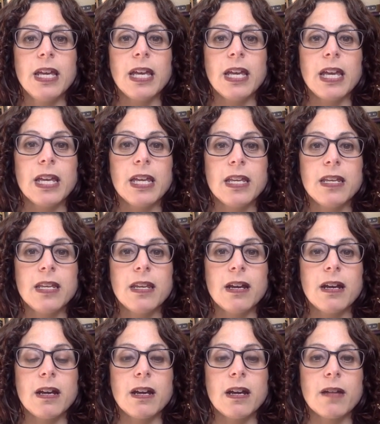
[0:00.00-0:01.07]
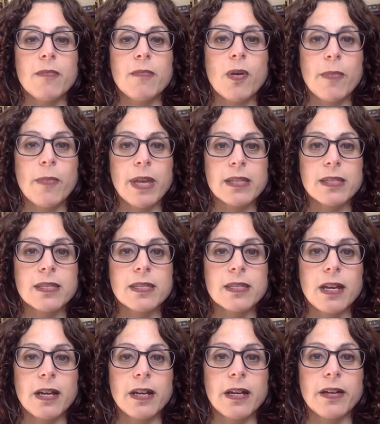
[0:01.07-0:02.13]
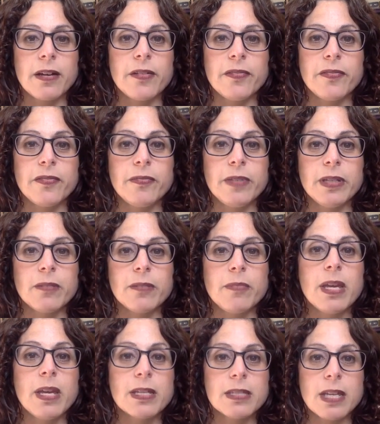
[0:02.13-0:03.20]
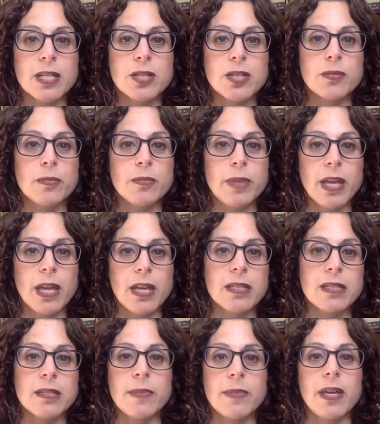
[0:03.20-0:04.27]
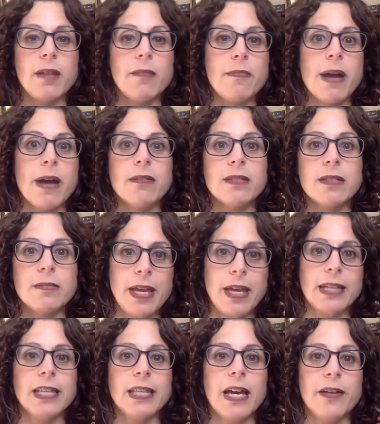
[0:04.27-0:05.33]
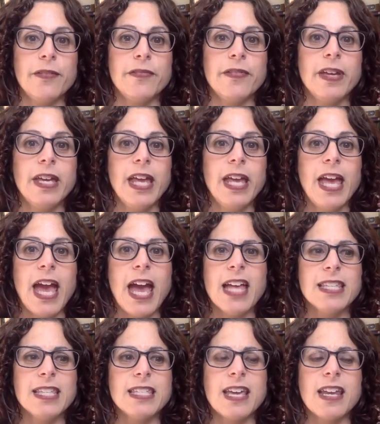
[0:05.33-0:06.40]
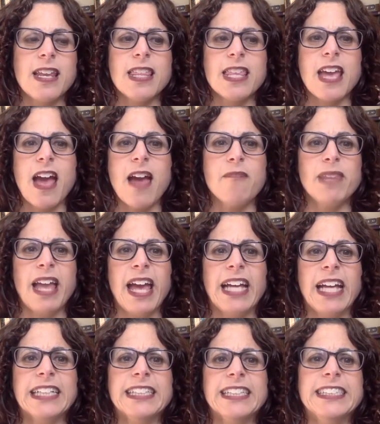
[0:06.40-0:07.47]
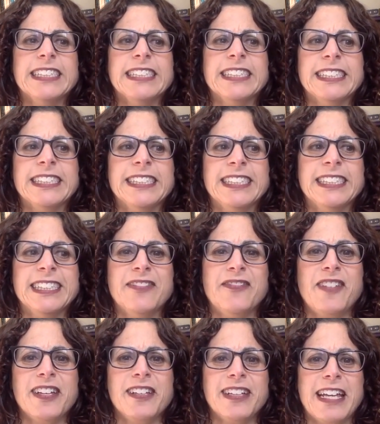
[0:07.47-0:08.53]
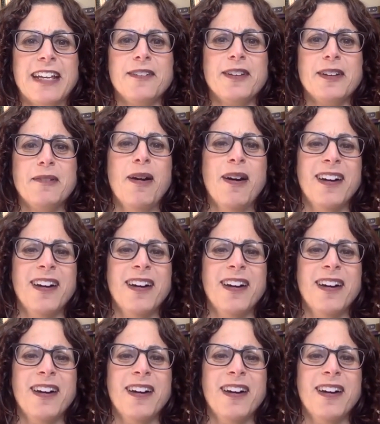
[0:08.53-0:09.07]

in our moments of you know being sensual being intimate about to make love and suddenly i'm like oh i feel irritable